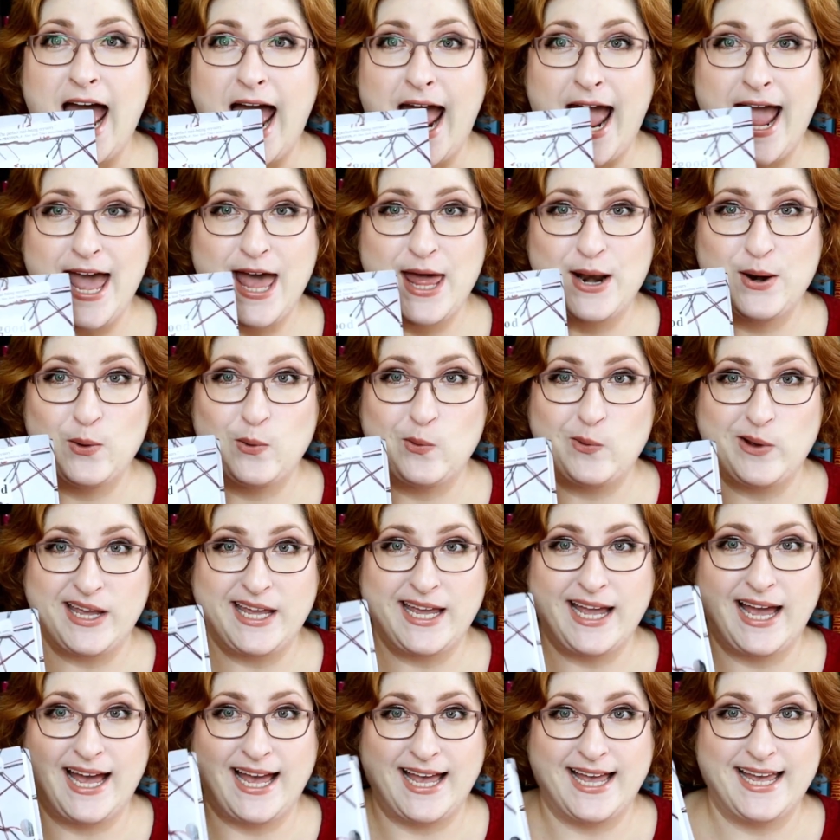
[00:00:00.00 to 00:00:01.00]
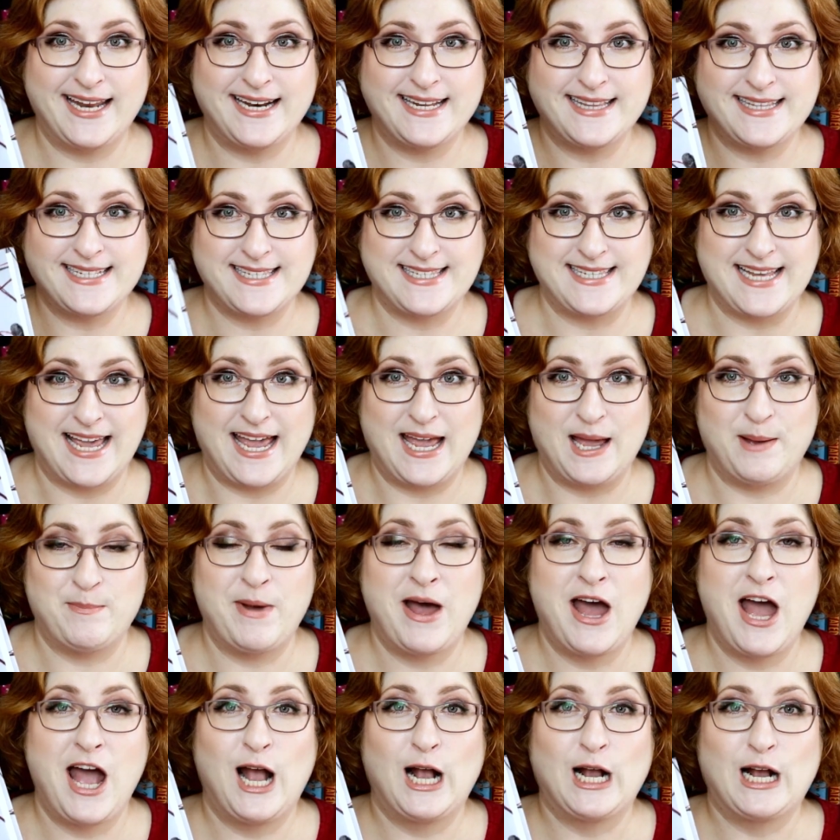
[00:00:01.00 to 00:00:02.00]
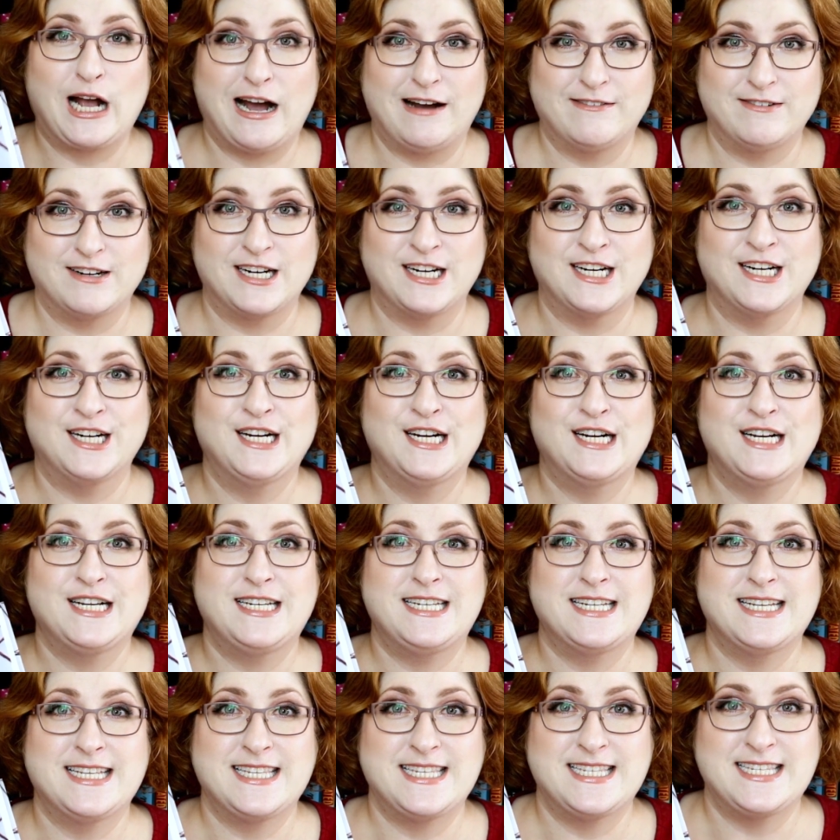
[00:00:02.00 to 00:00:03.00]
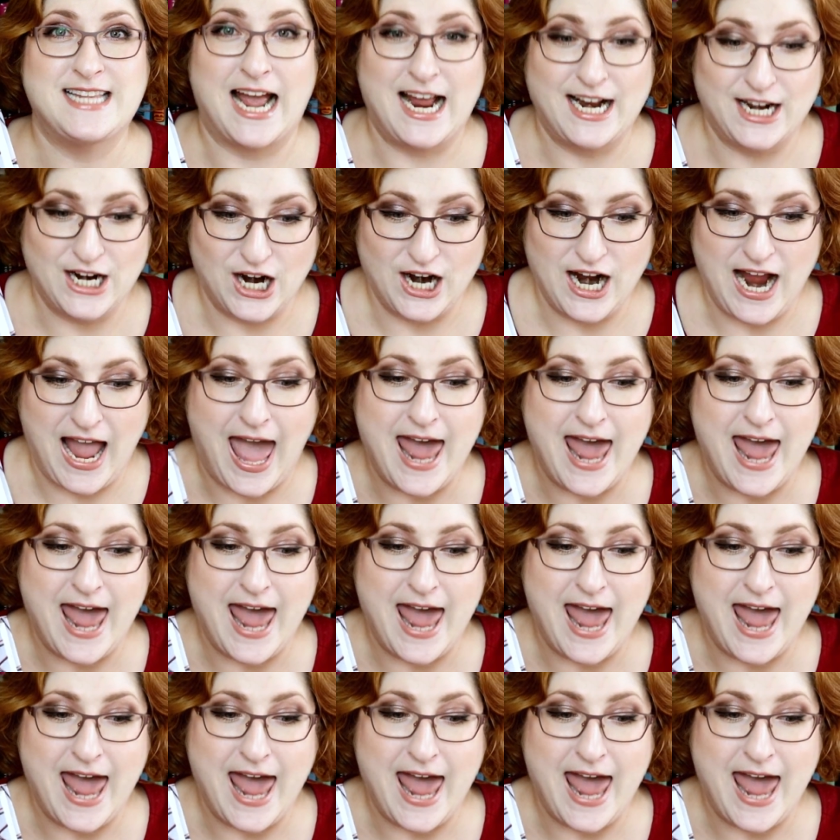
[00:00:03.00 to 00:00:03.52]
and we had the same cover designer.